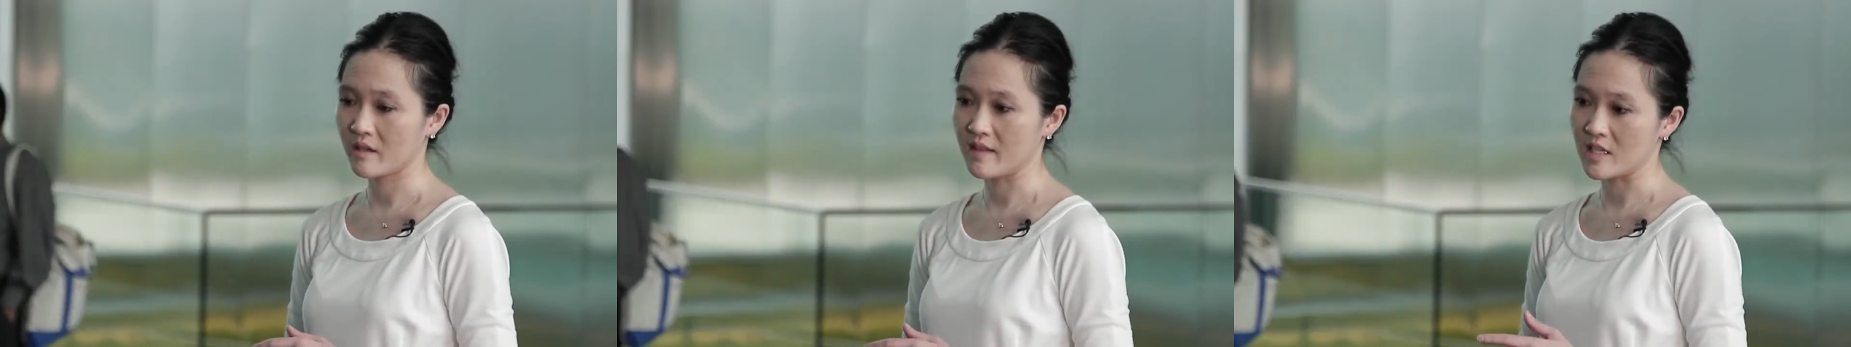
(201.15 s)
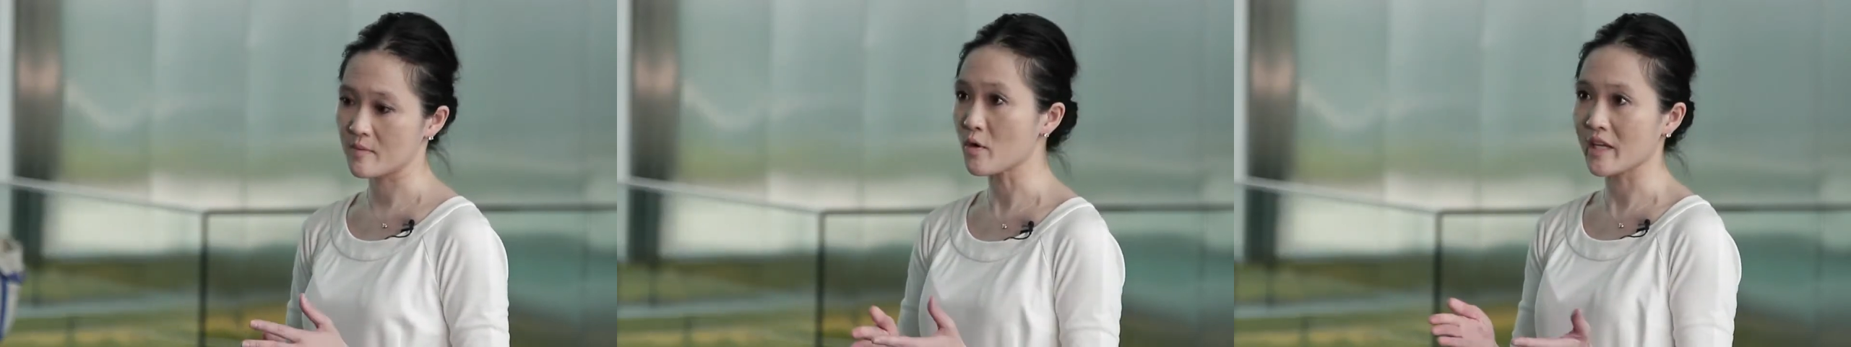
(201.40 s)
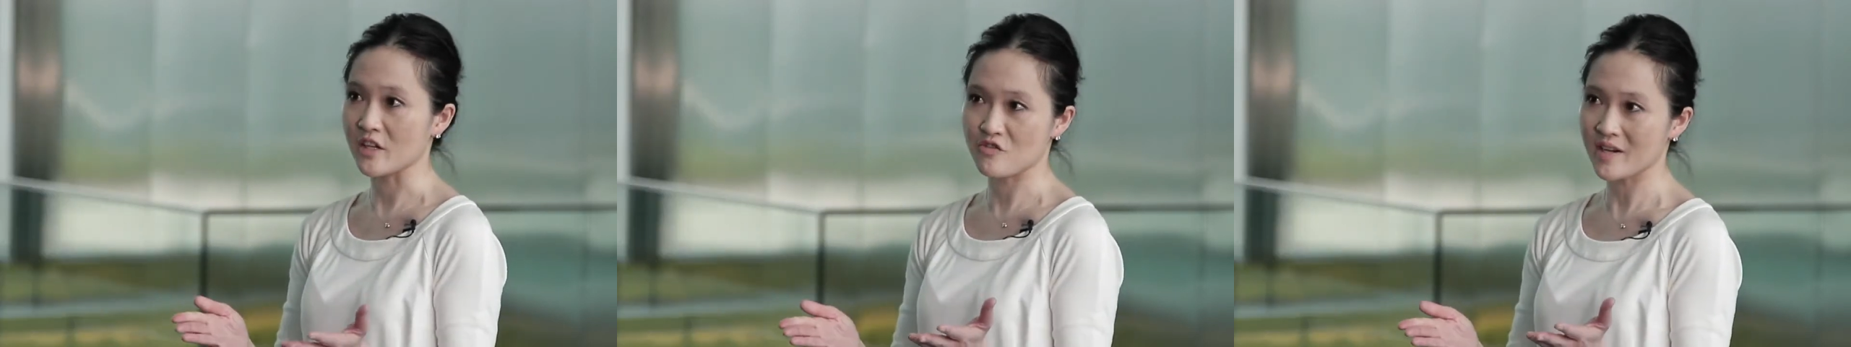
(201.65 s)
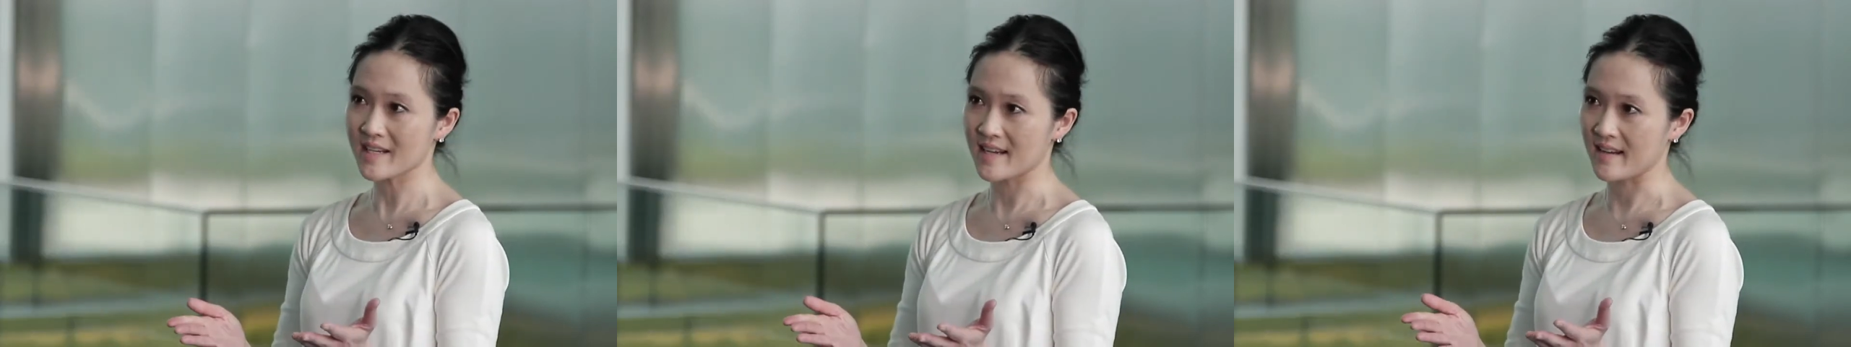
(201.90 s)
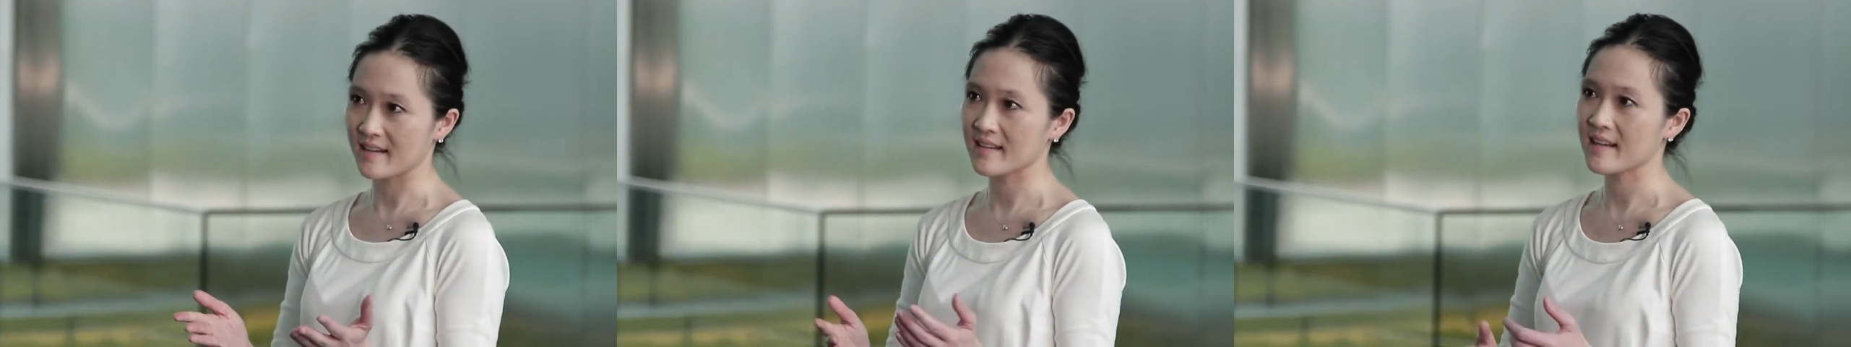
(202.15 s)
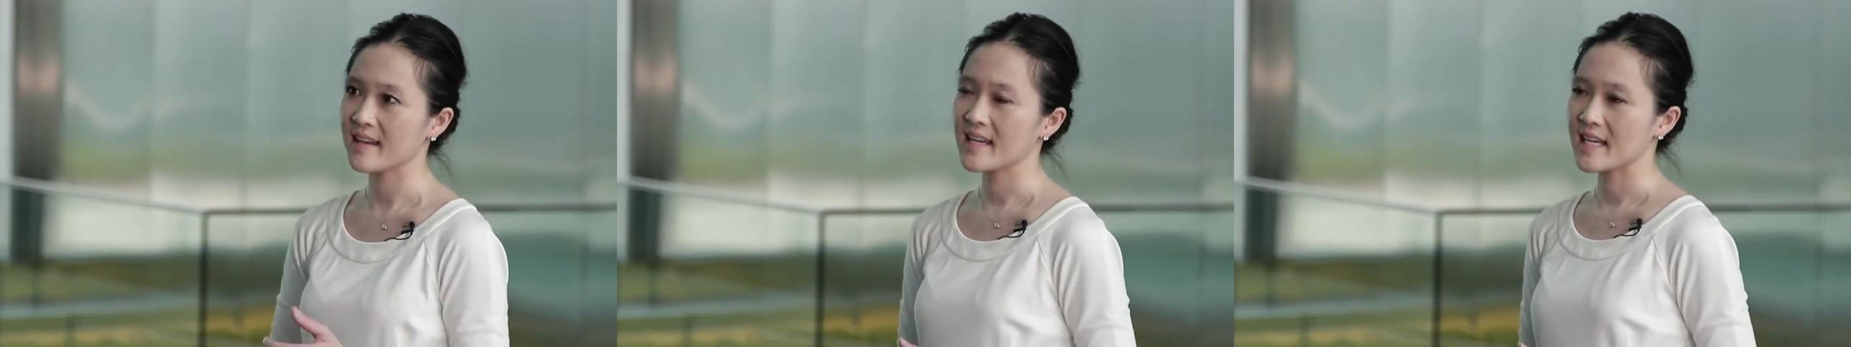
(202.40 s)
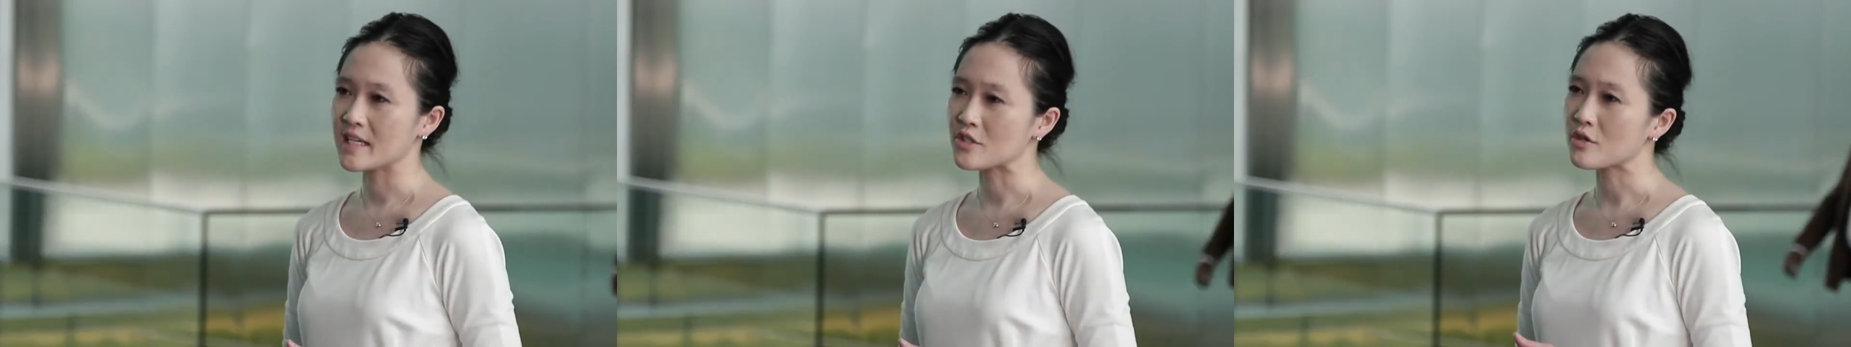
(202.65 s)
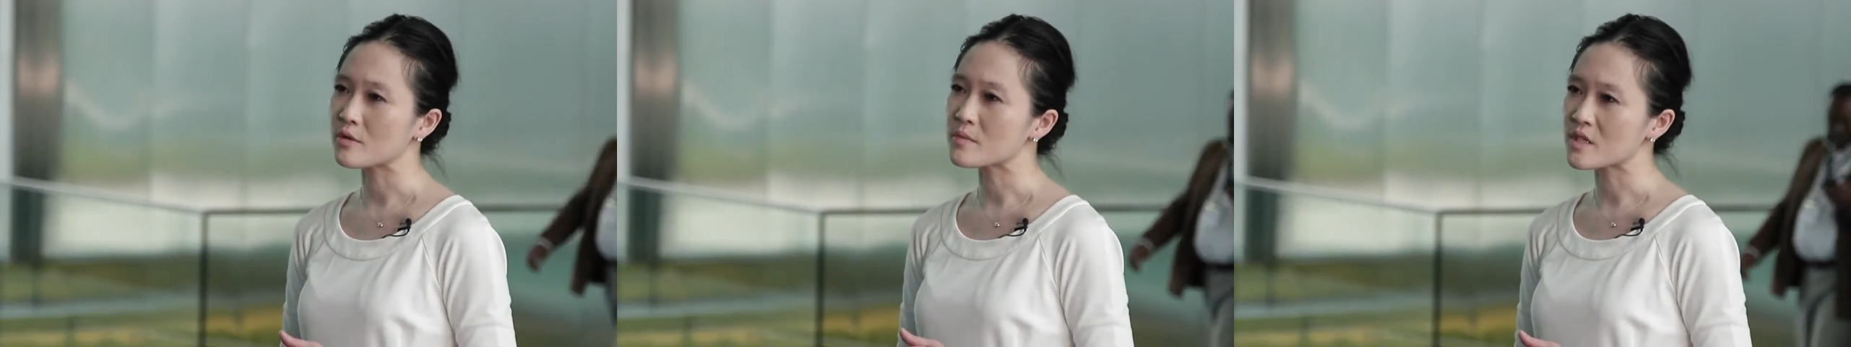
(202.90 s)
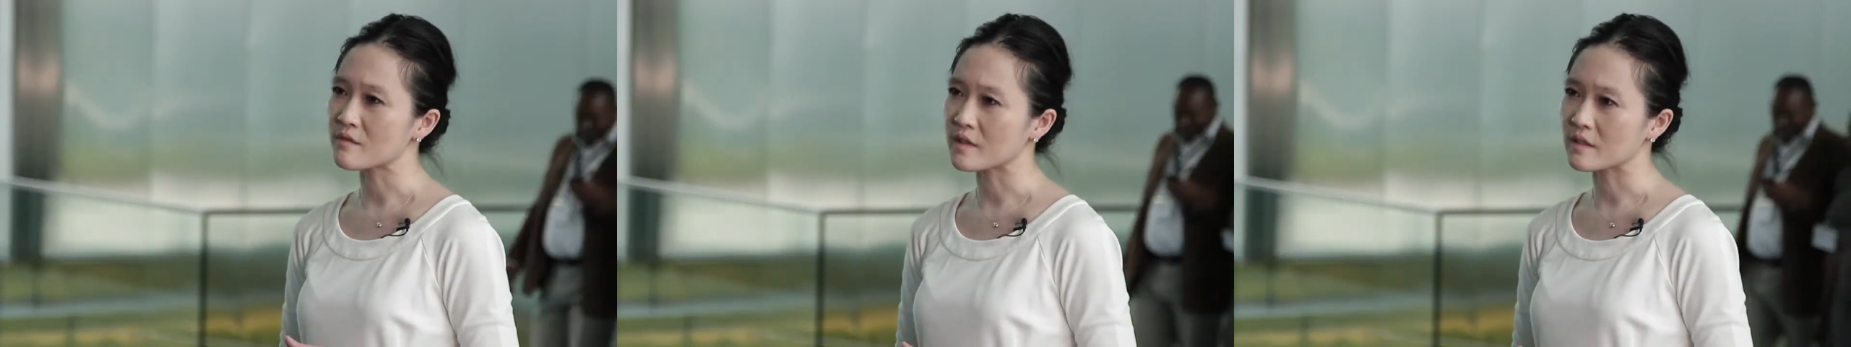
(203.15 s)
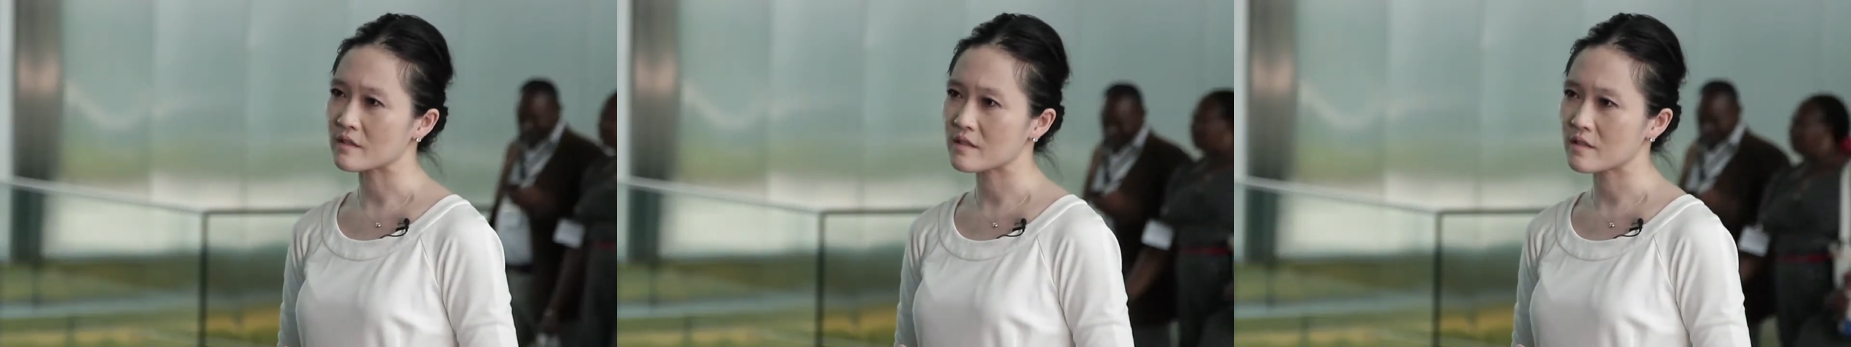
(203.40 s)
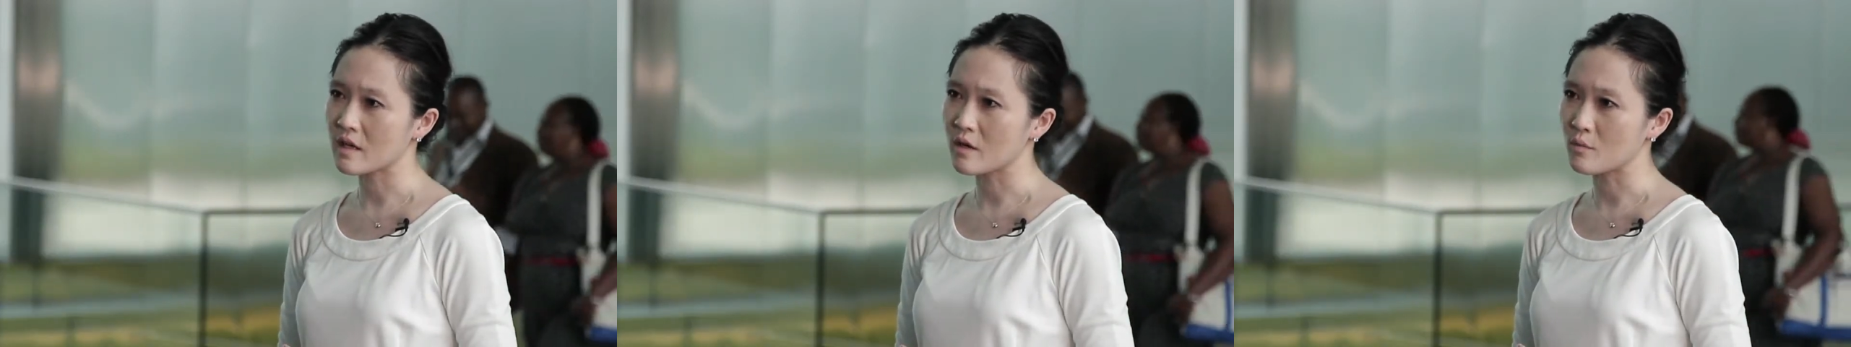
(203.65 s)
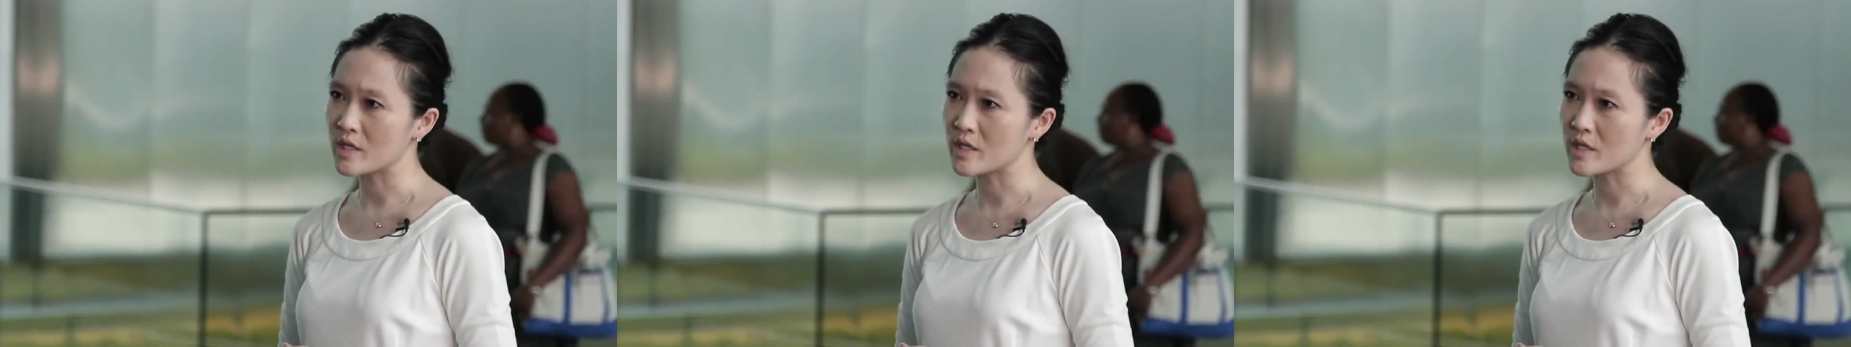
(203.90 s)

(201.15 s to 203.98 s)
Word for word: that smoking and drinking, in terms of its uh,